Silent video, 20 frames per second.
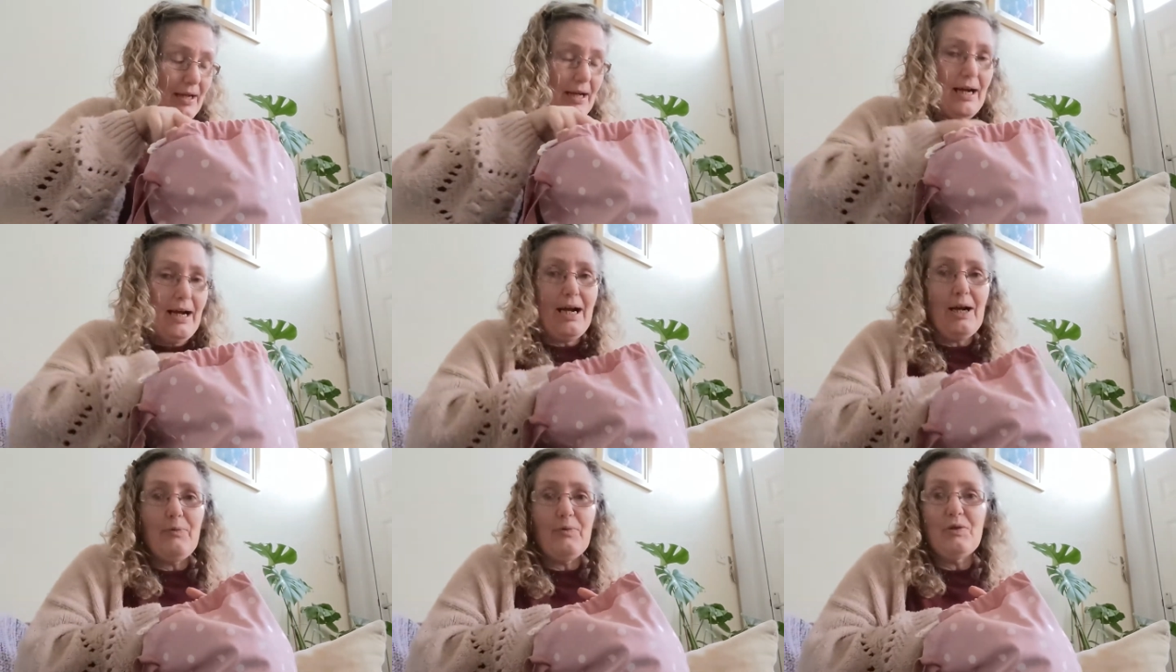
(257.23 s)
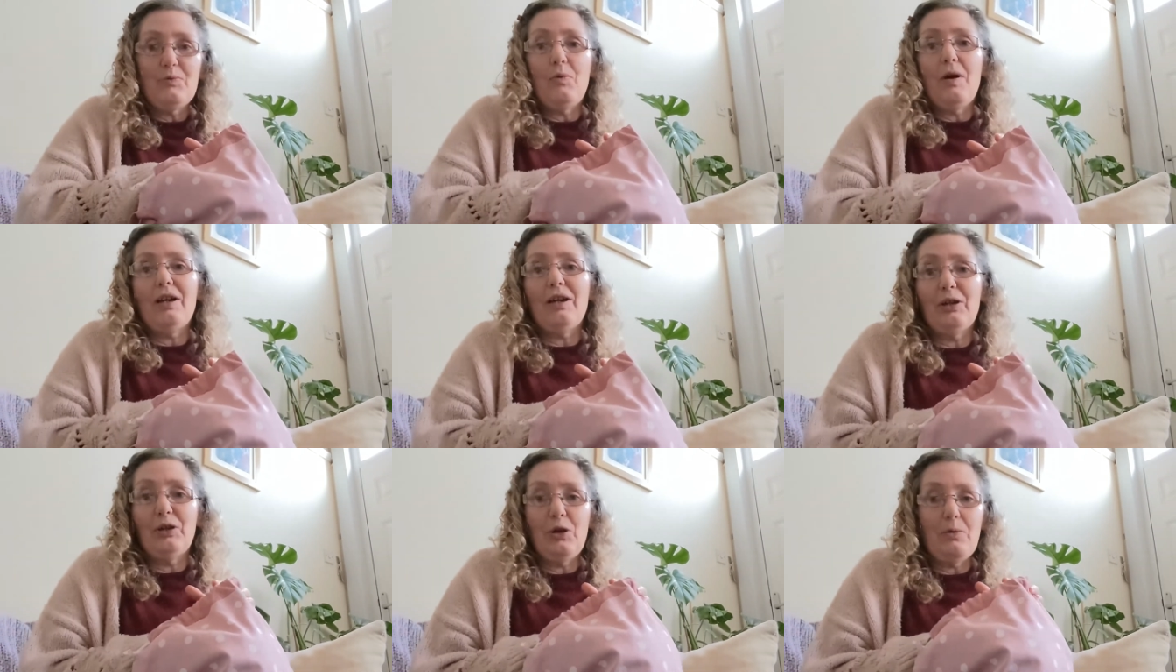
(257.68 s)
I was
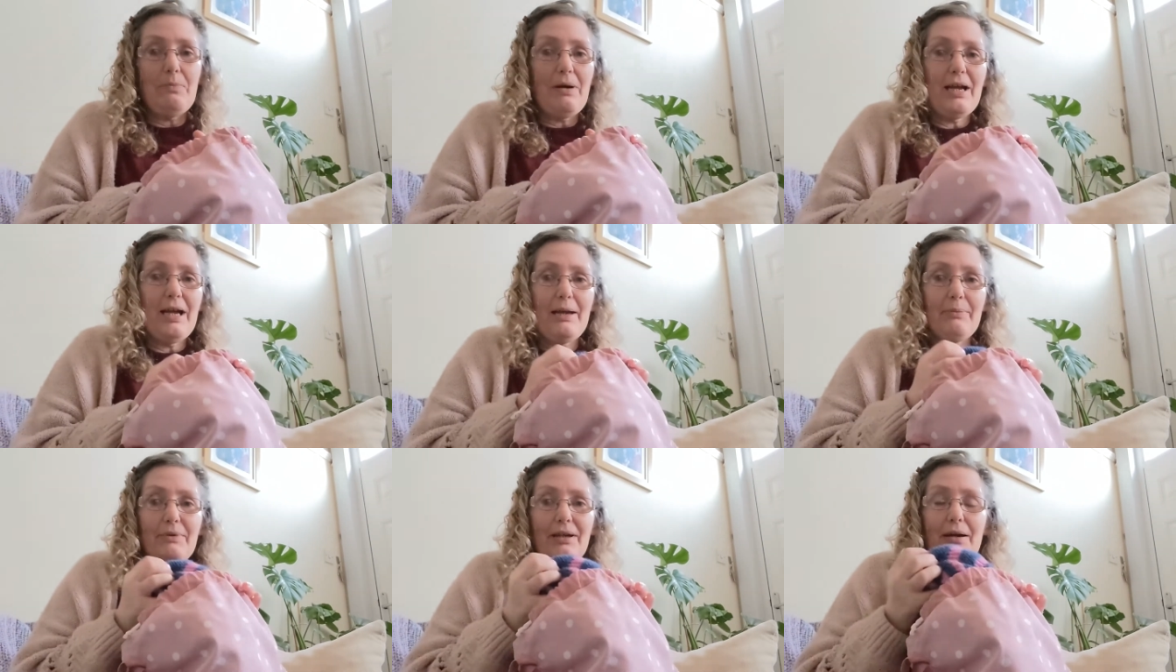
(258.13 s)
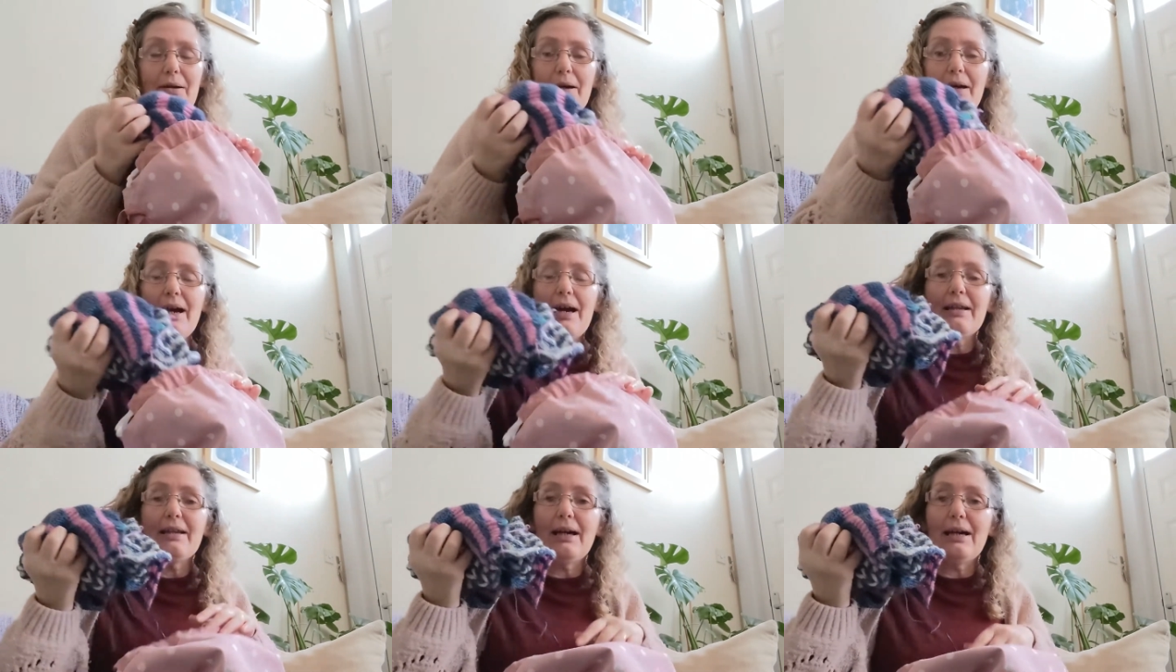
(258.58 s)
working on my aim card
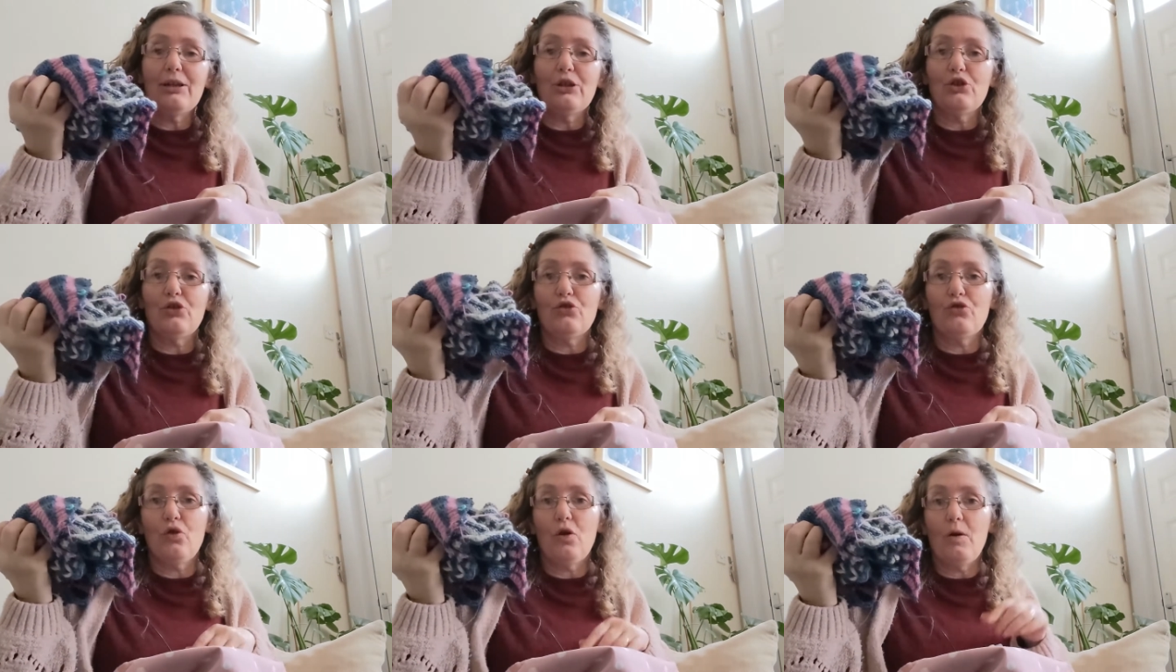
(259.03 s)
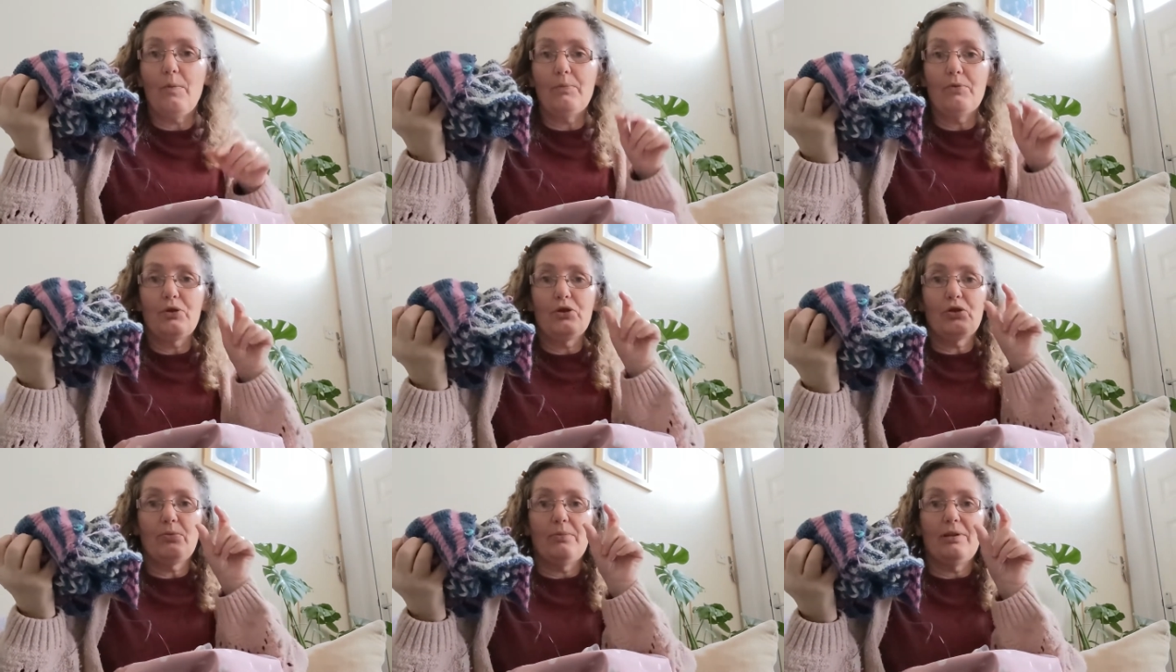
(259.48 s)
and I dropped
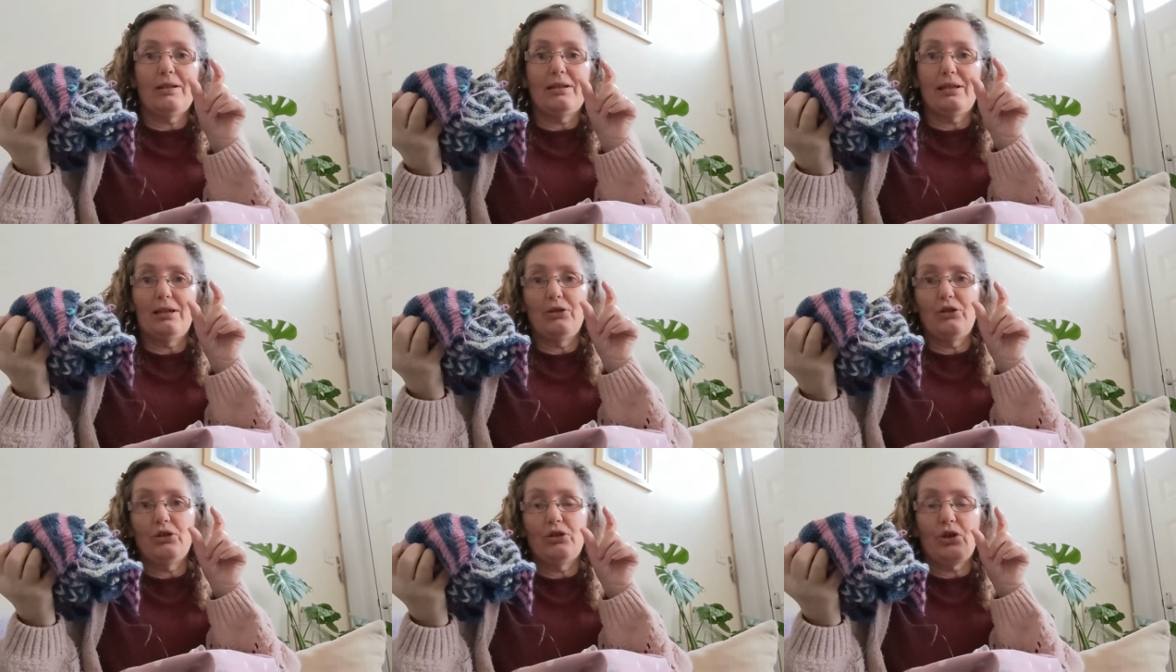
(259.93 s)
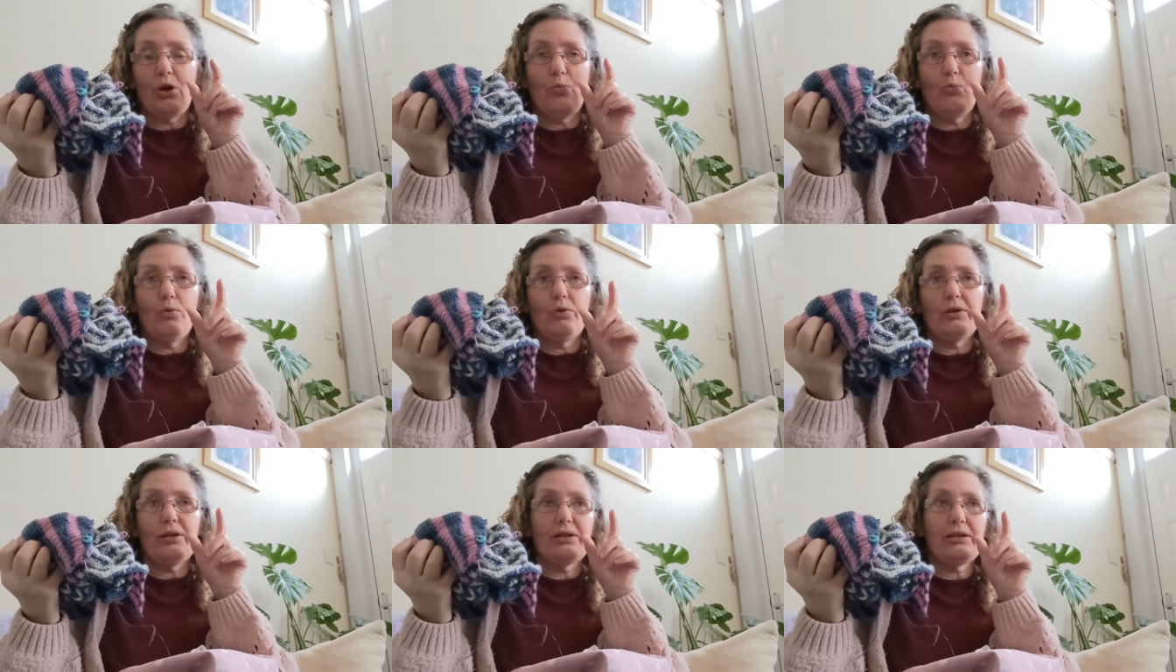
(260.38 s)
some of the stitches on
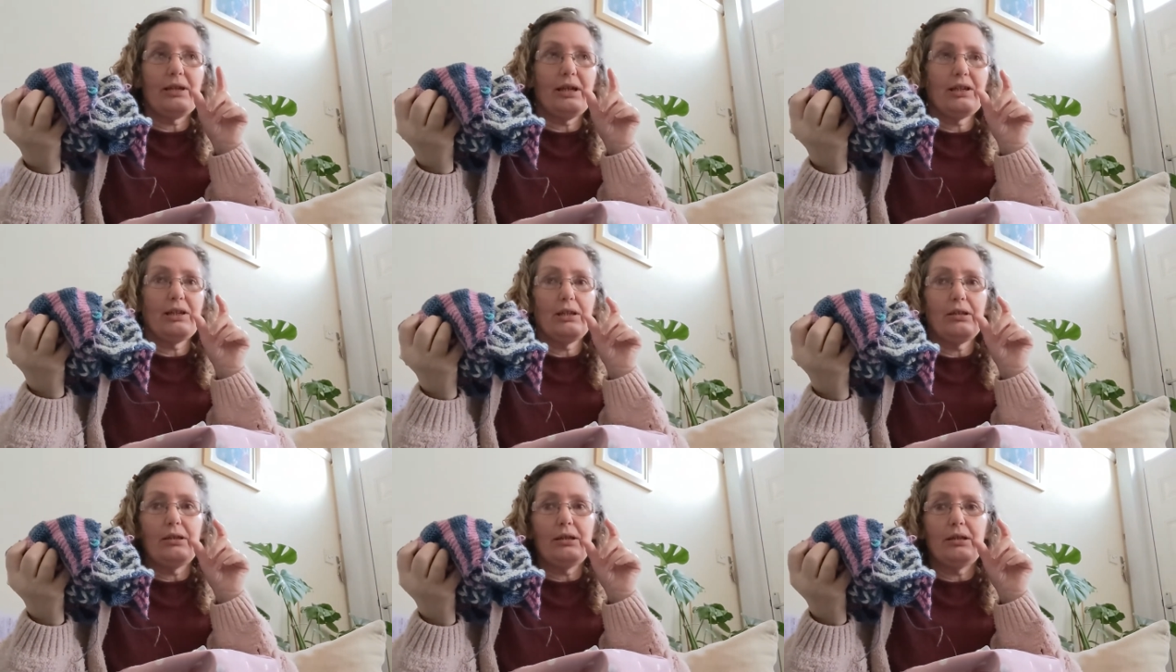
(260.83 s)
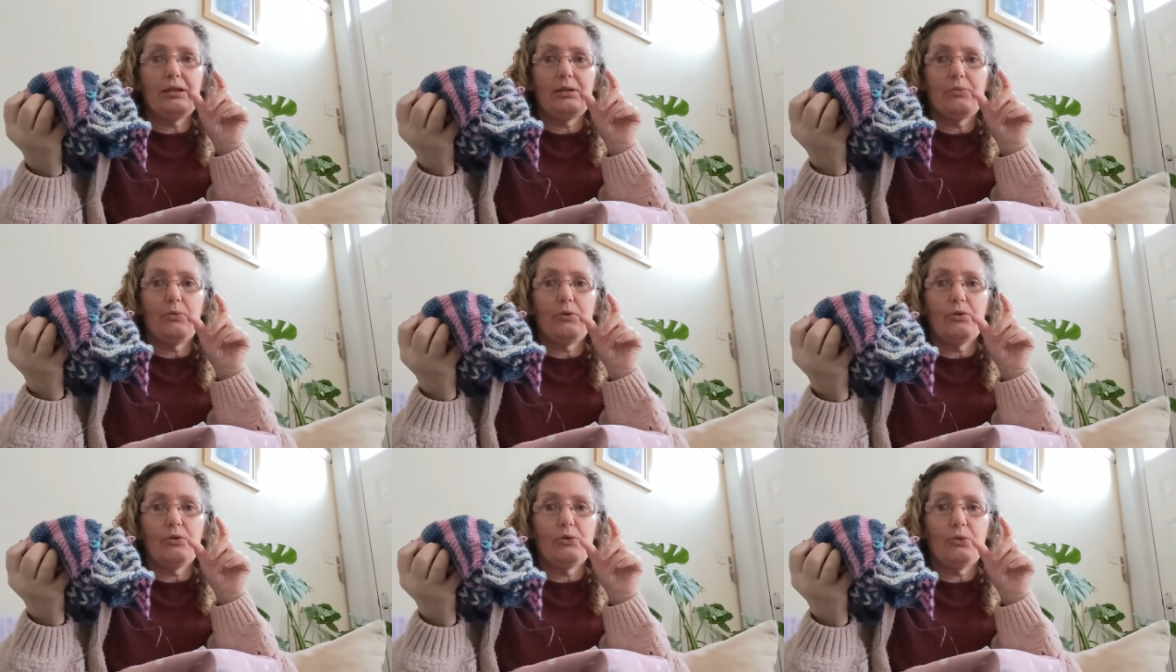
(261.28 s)
one side and it's the
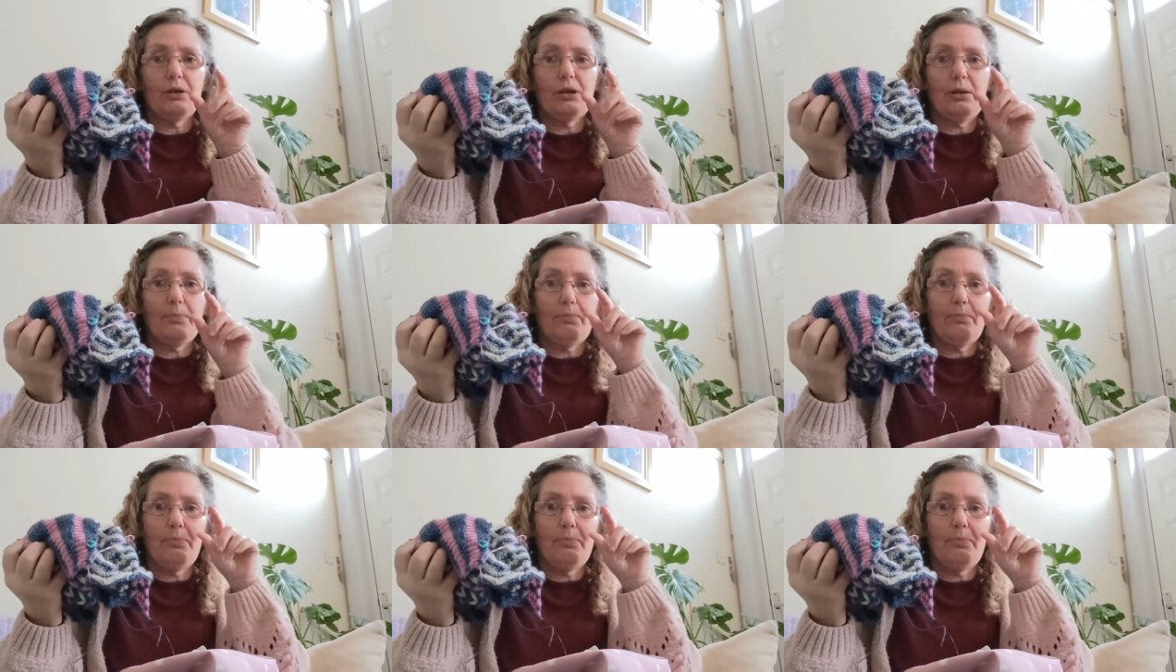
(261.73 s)
ones where you're